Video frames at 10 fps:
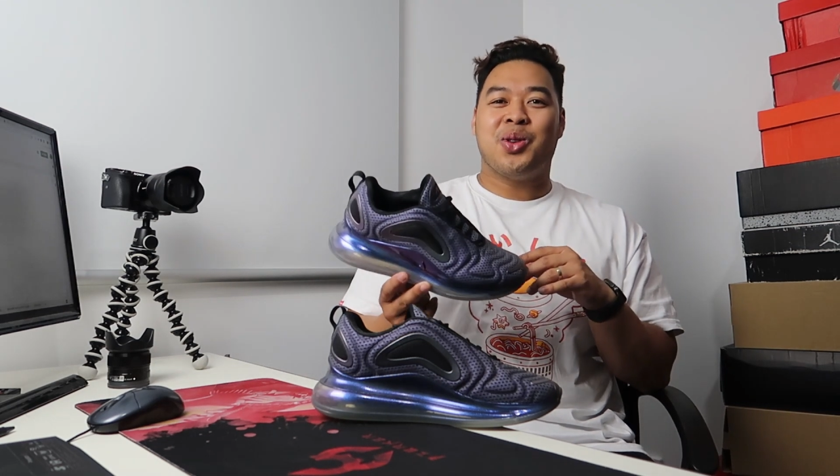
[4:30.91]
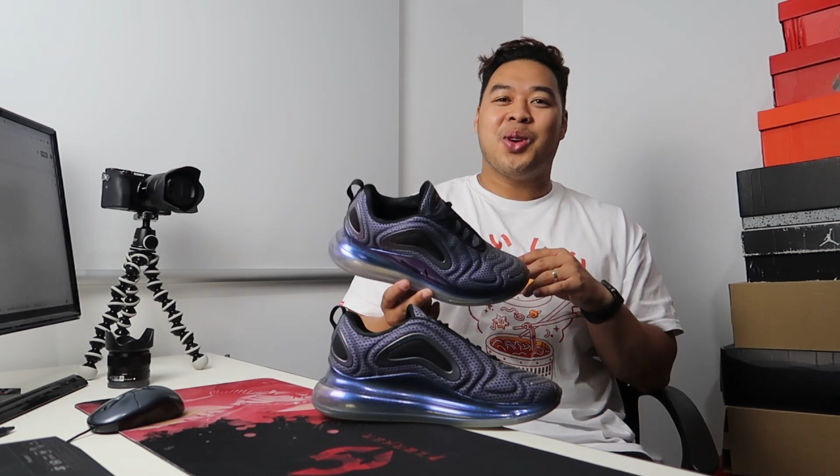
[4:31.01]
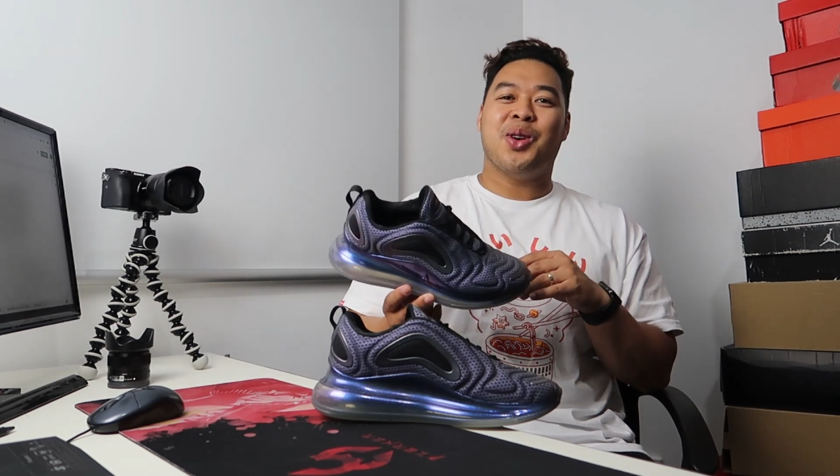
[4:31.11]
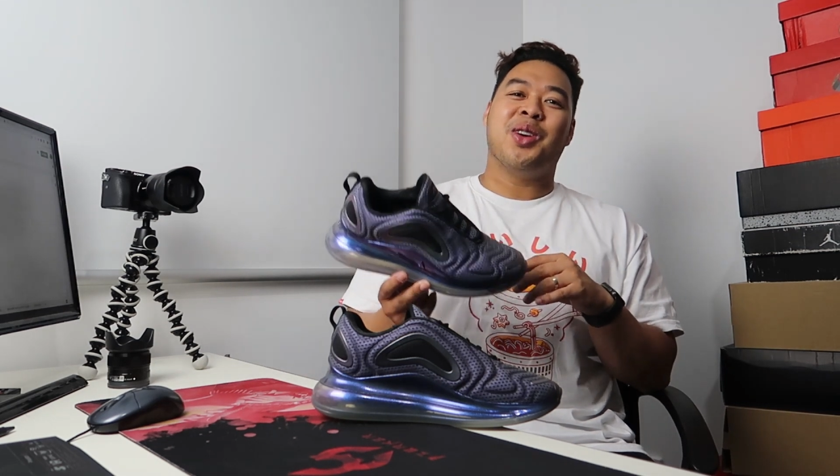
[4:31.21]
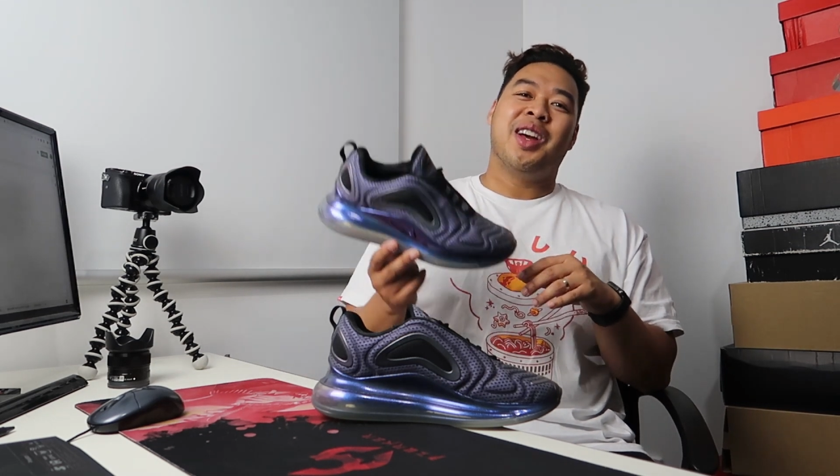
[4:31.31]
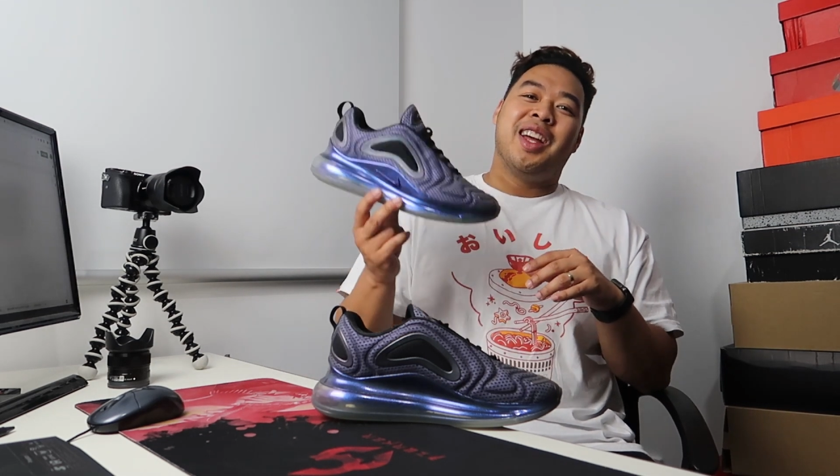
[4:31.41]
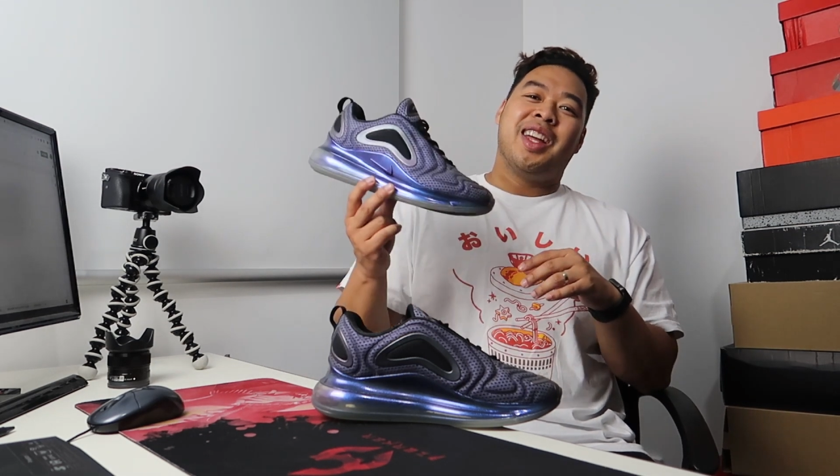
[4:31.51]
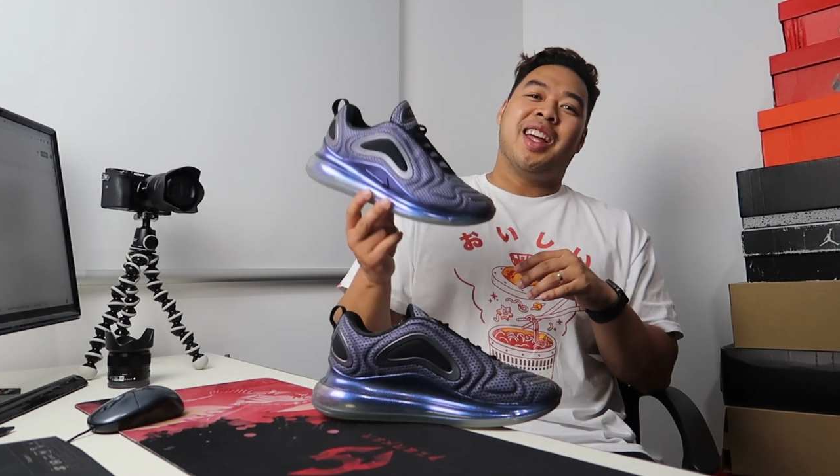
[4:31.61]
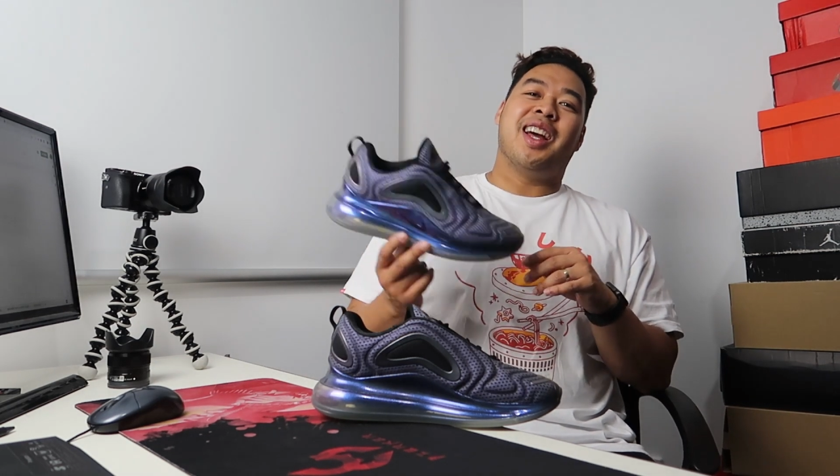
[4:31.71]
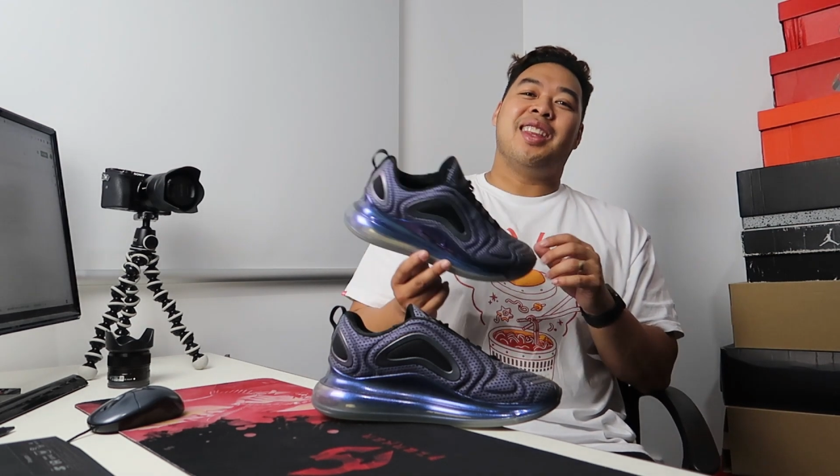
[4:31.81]
So
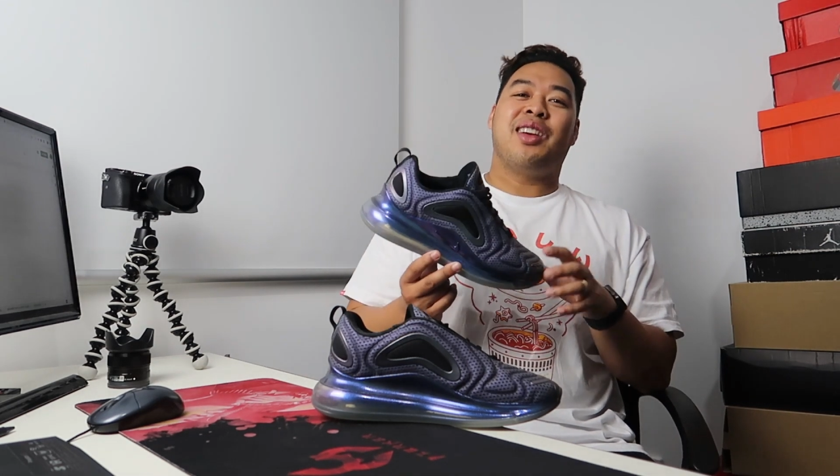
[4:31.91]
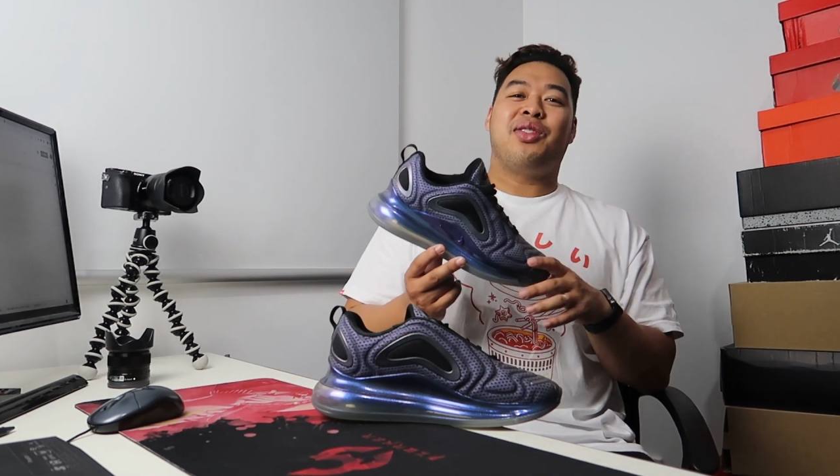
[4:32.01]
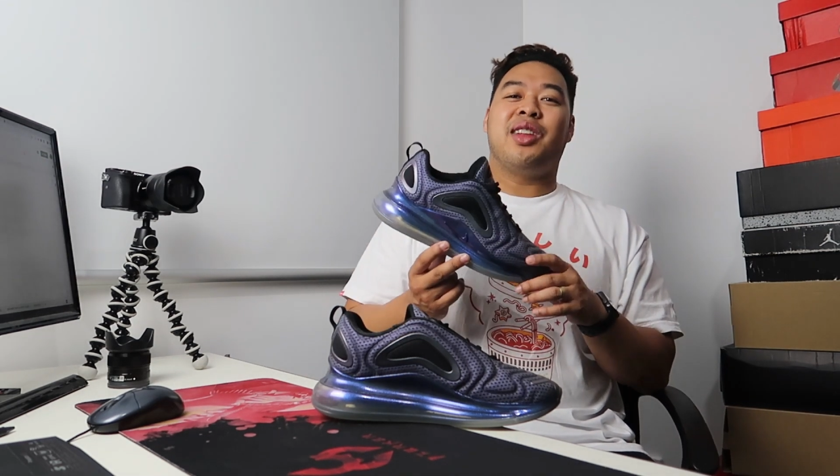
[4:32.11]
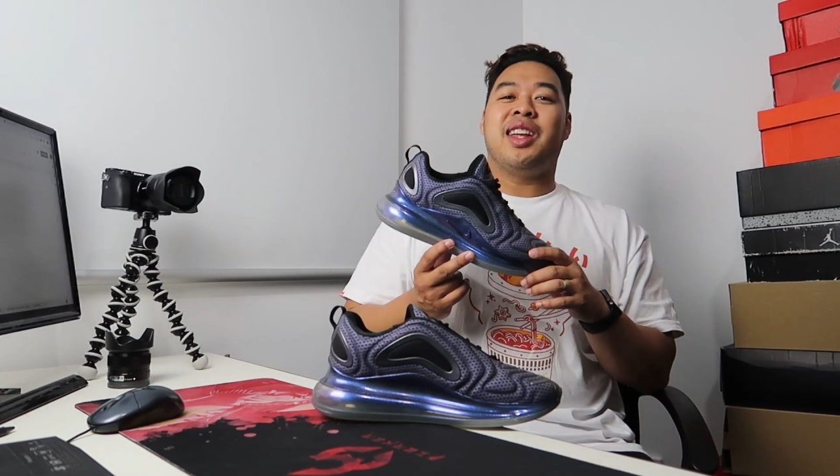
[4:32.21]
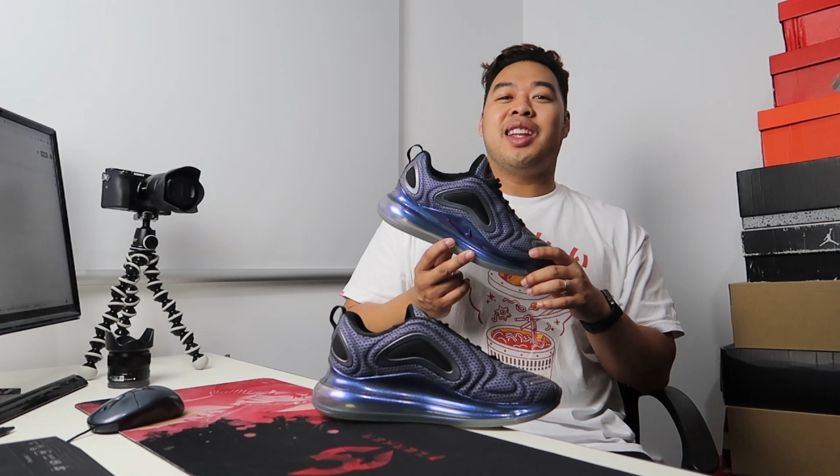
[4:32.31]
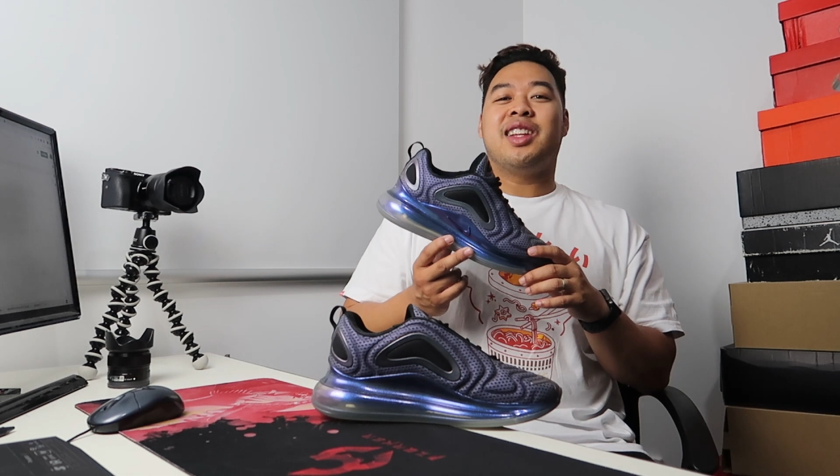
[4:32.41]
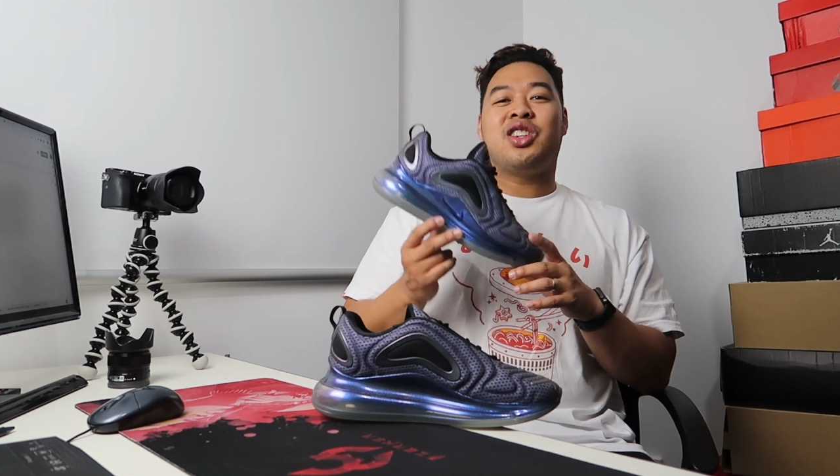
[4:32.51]
yeah, definitely